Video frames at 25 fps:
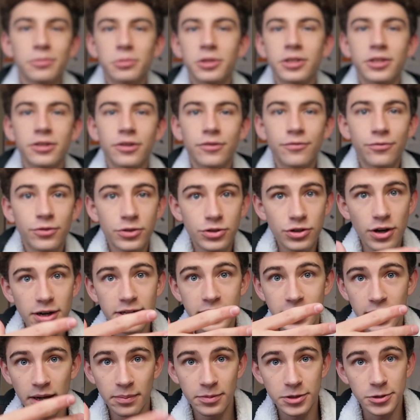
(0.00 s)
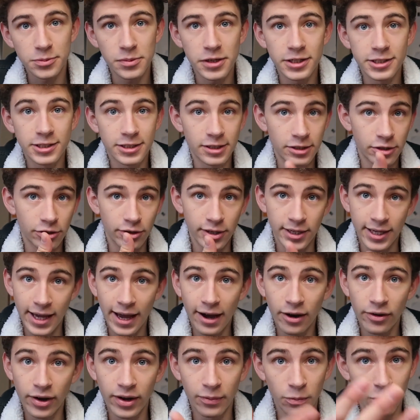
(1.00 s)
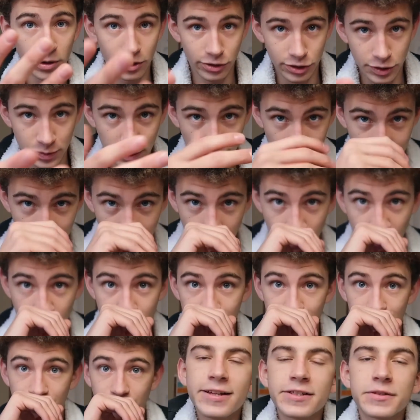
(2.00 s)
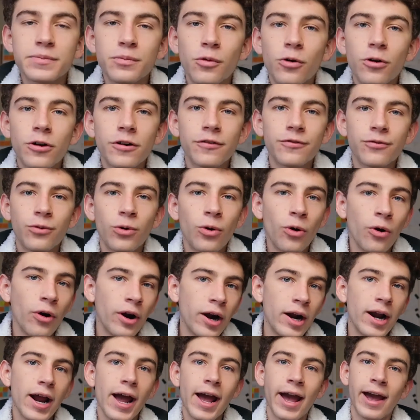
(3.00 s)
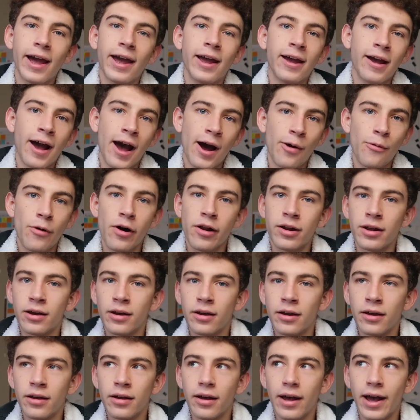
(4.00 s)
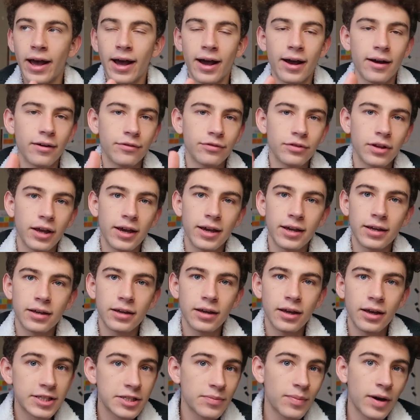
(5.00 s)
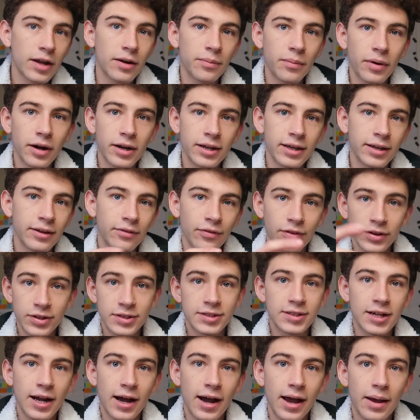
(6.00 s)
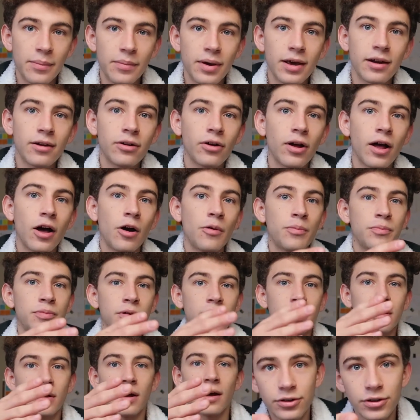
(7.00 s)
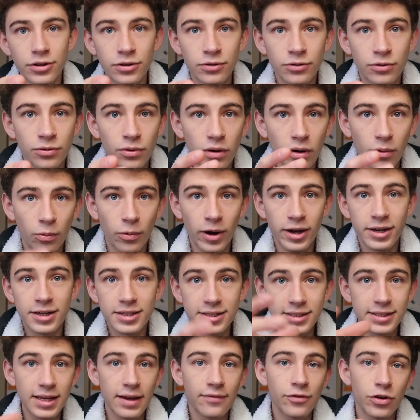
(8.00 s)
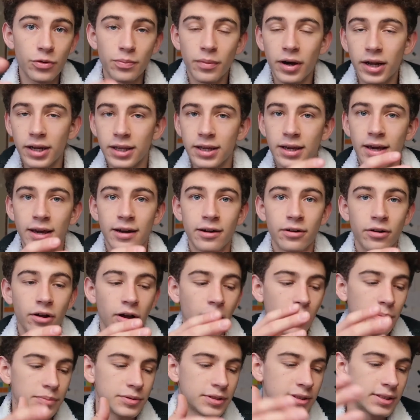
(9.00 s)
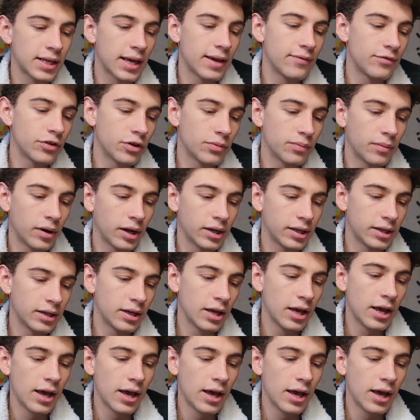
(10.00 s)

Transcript: not really good for tracking how much money is in your account and what you're spending it on. It's more for, hey, I wanna have like this amount of money in this time, and it'll help tell you when to save your money, and it'll help save your money.